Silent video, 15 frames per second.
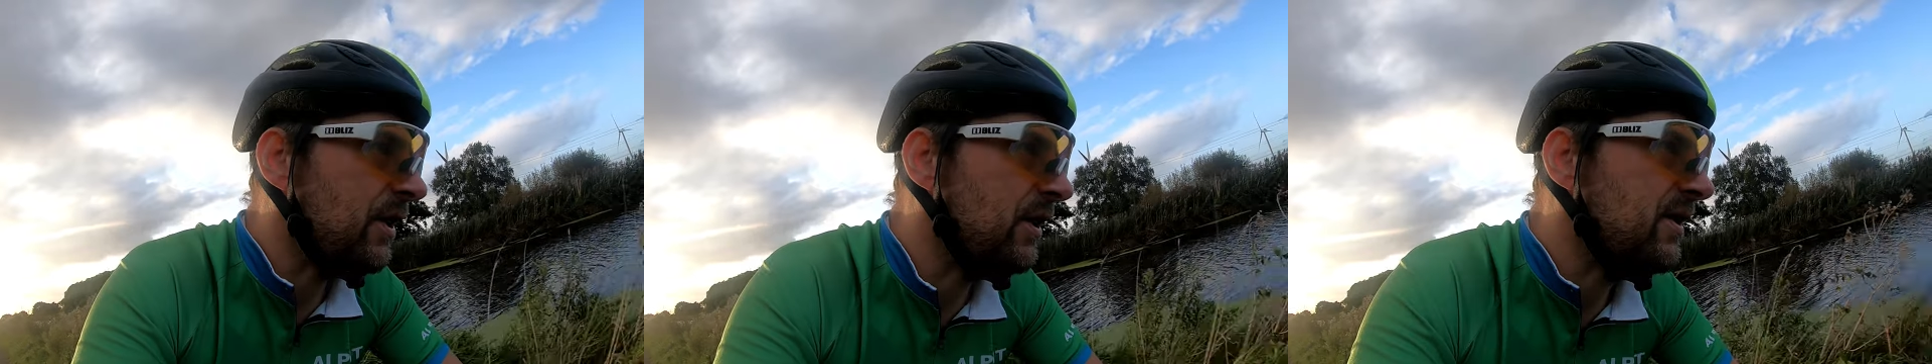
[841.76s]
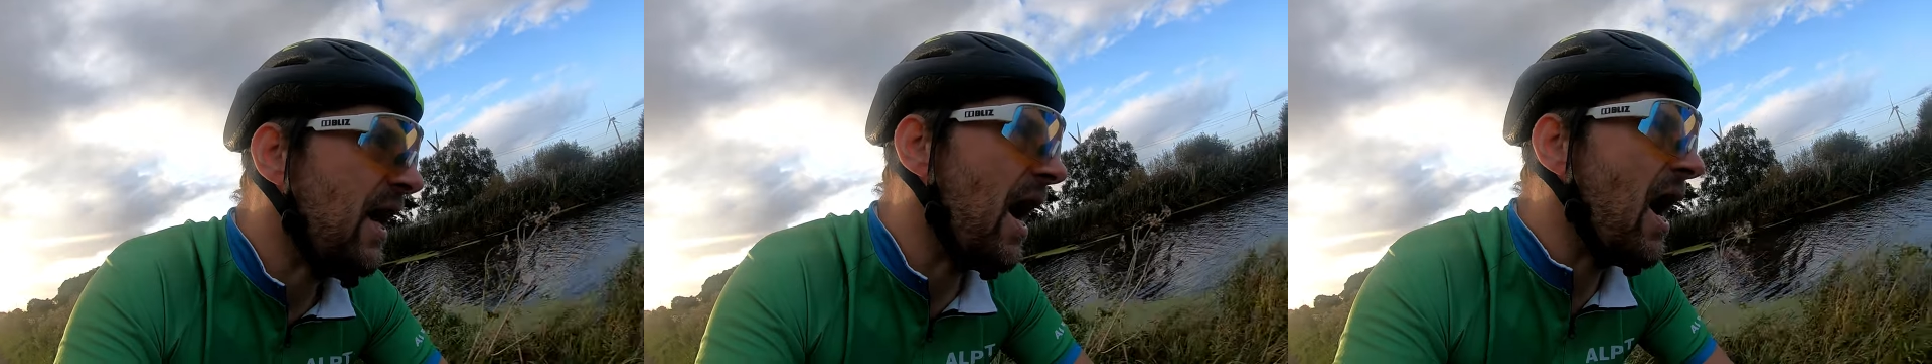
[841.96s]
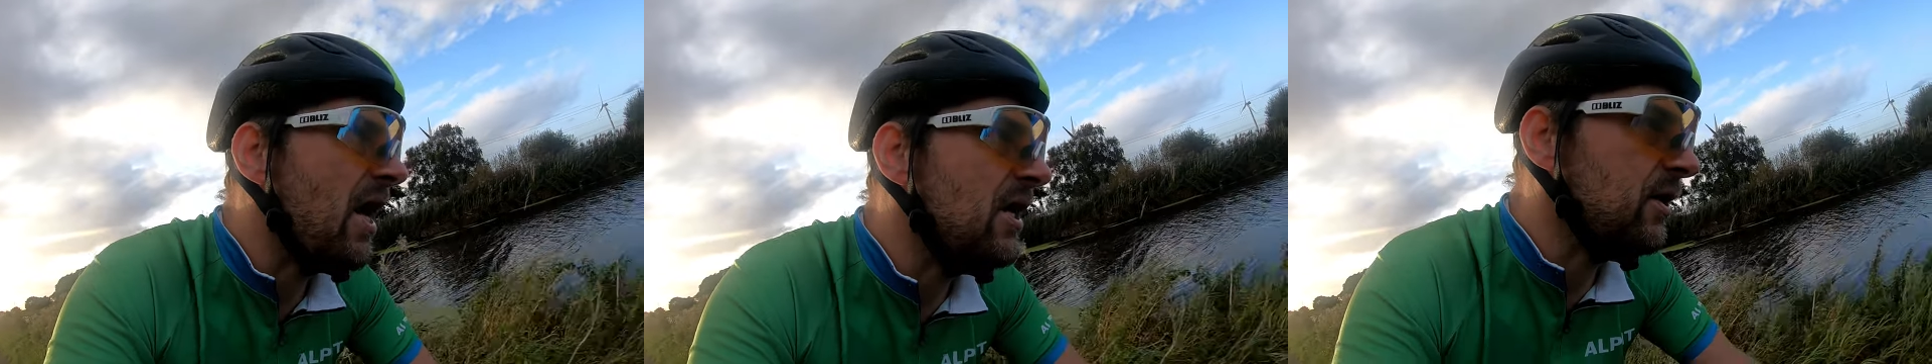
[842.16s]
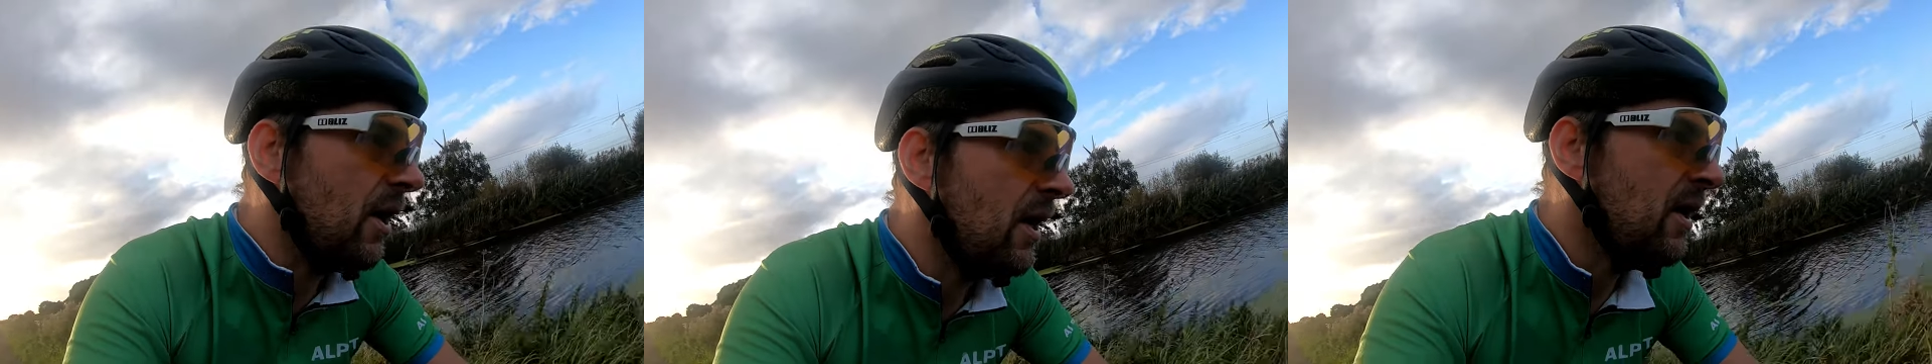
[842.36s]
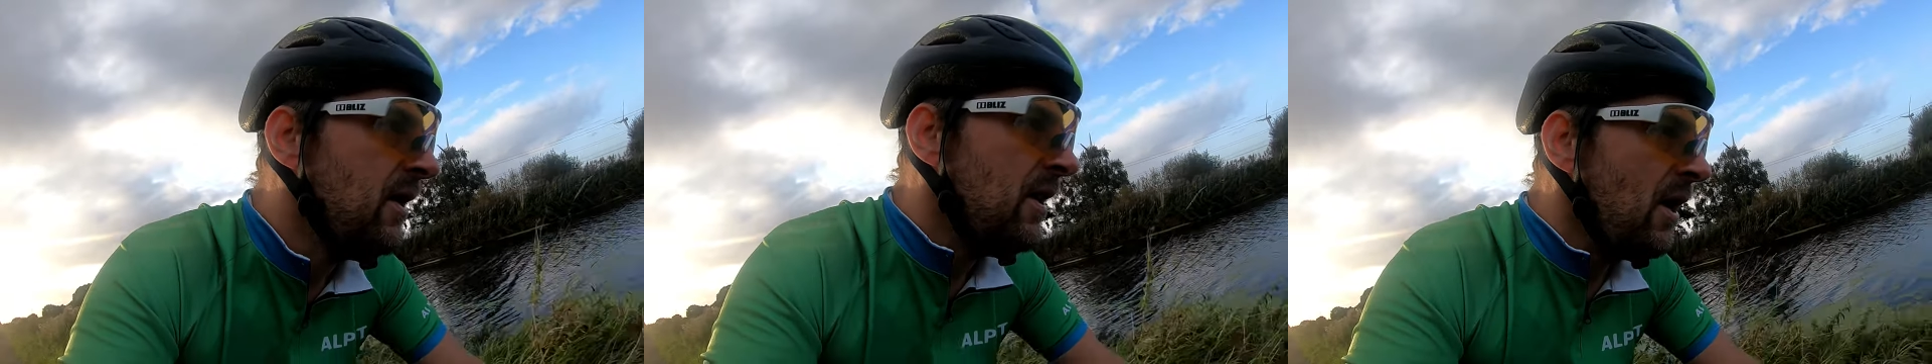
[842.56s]
you can decide
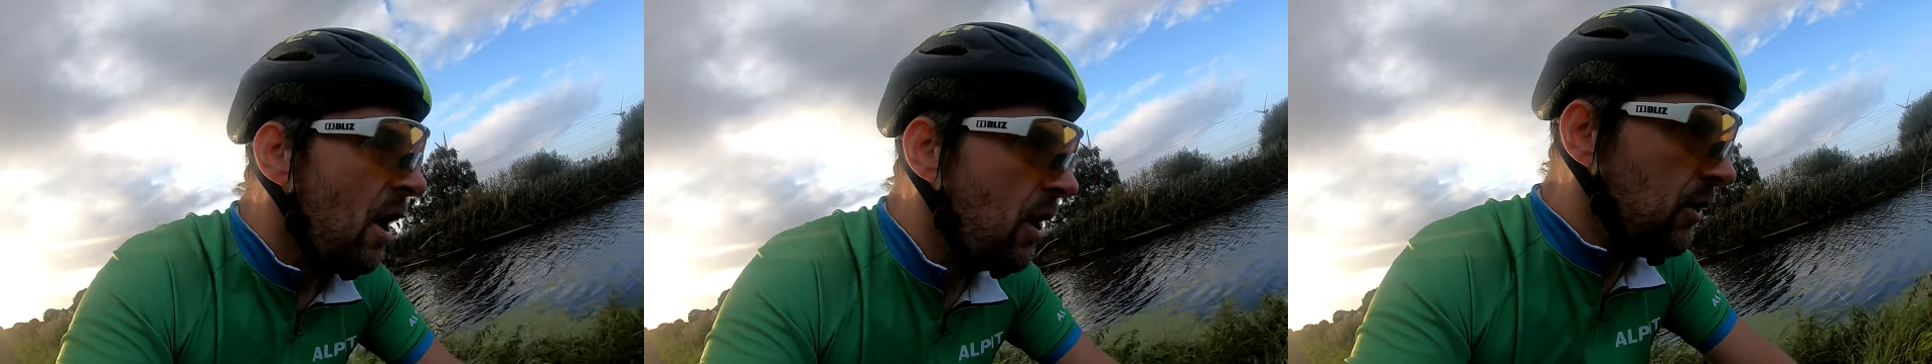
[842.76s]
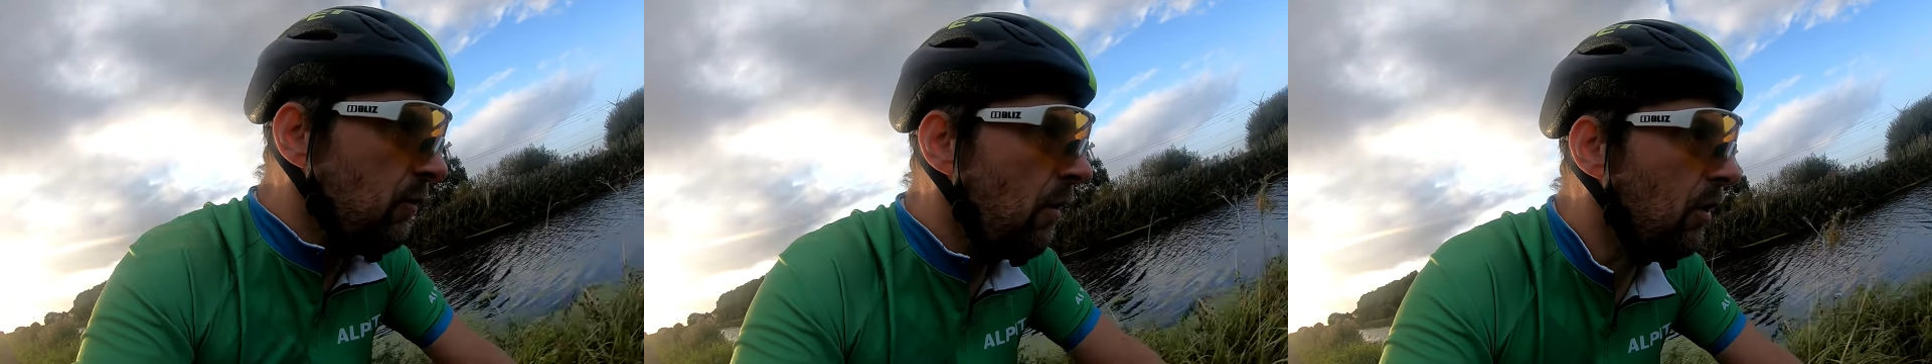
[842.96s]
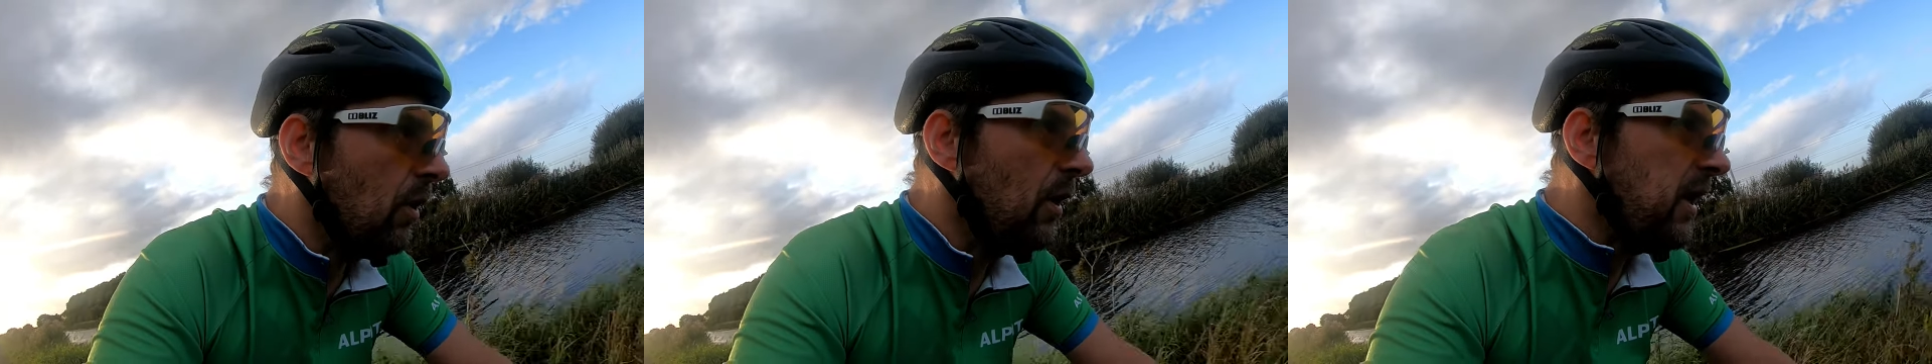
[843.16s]
on your own